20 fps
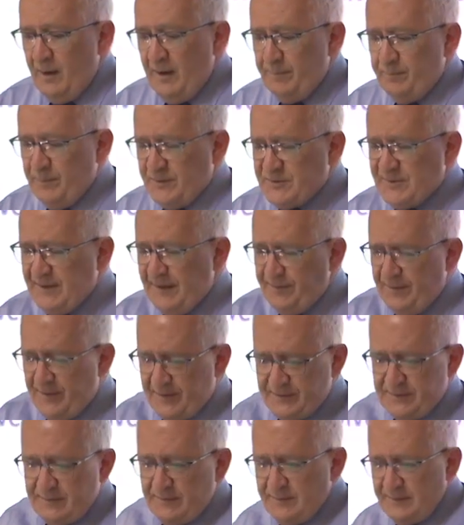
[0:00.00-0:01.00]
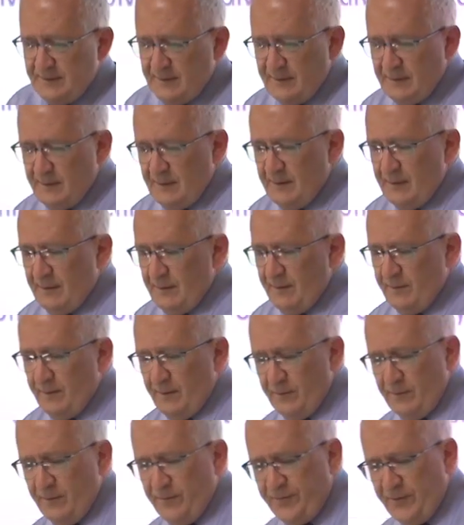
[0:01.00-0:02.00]
It was said that
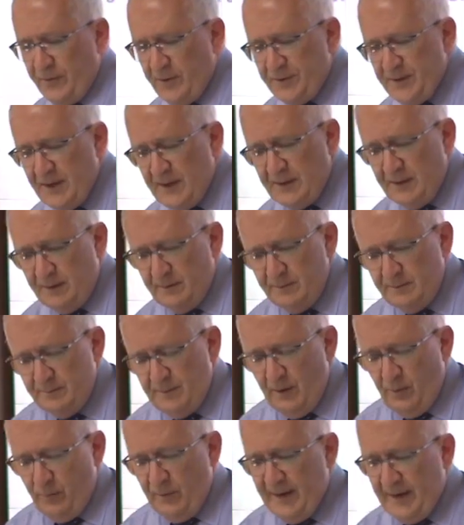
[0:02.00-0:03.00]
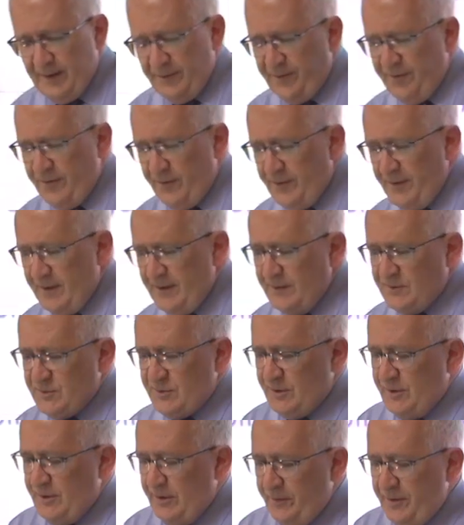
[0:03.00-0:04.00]
around 30
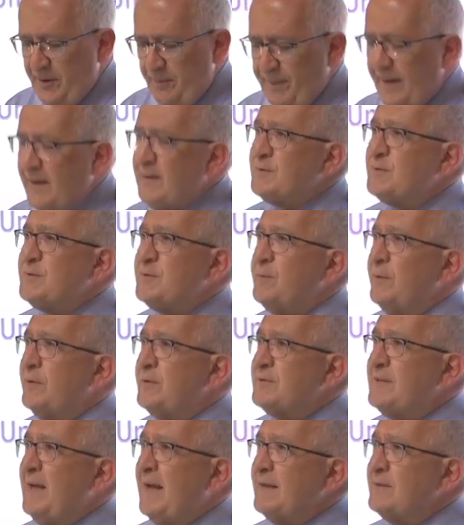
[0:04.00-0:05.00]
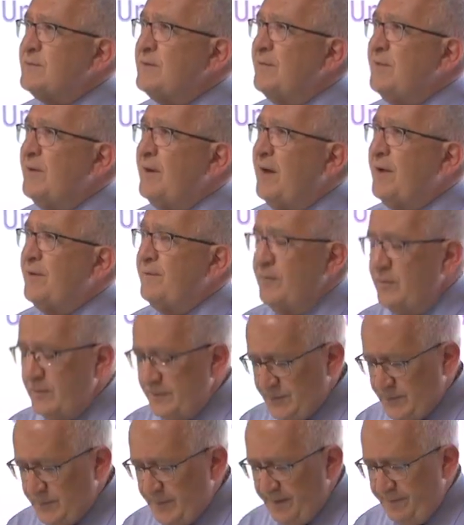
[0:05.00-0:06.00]
security posts were attacked on the night of
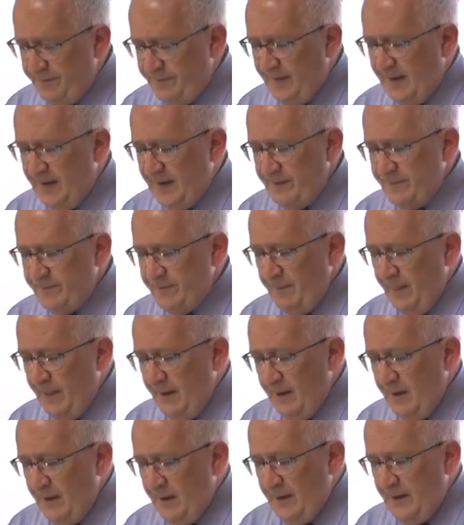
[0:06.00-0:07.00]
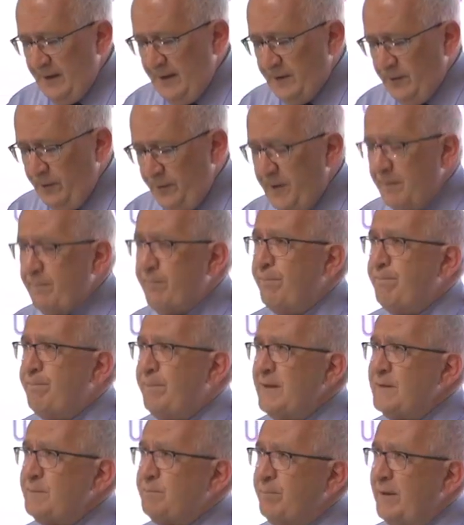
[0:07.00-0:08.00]
August 25, including
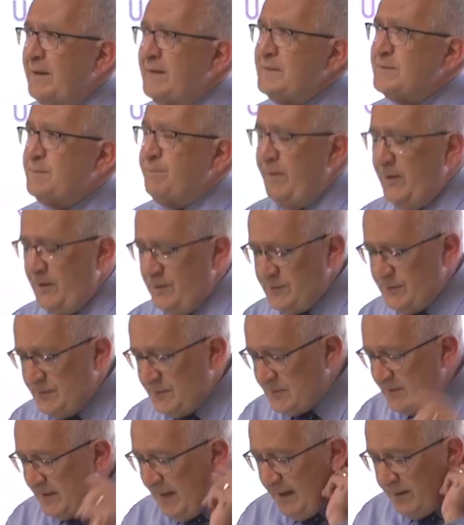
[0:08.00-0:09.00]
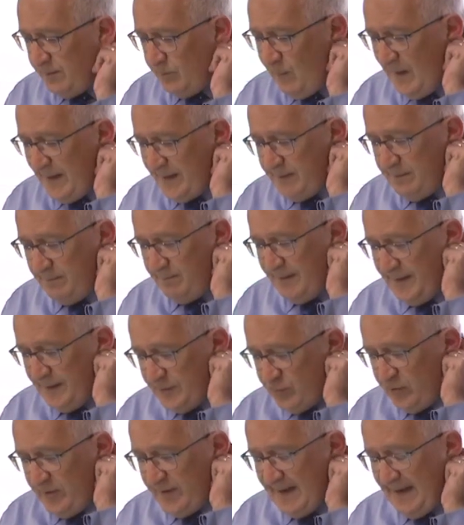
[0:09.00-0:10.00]
police posts and one
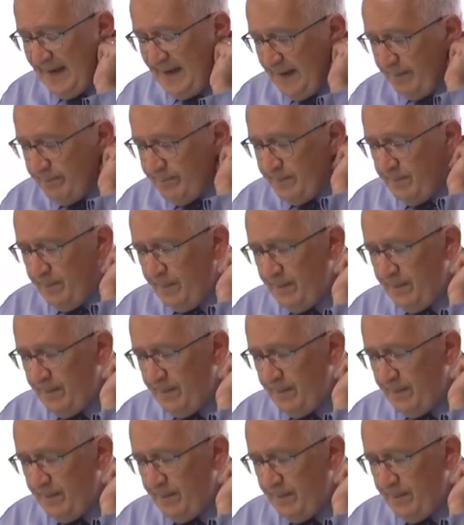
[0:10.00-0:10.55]
military camp.